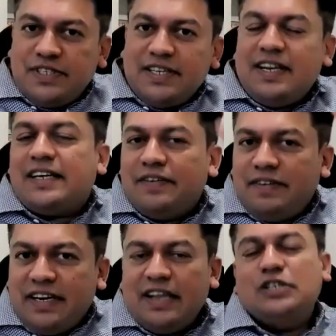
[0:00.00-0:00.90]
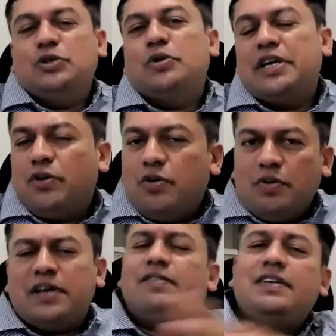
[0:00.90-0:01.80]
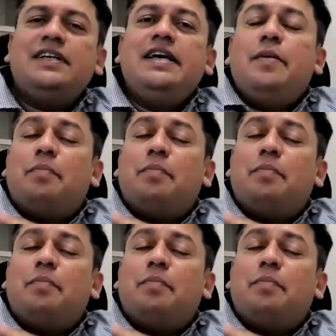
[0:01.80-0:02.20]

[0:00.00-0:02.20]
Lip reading: physical activity like jogging or whatever.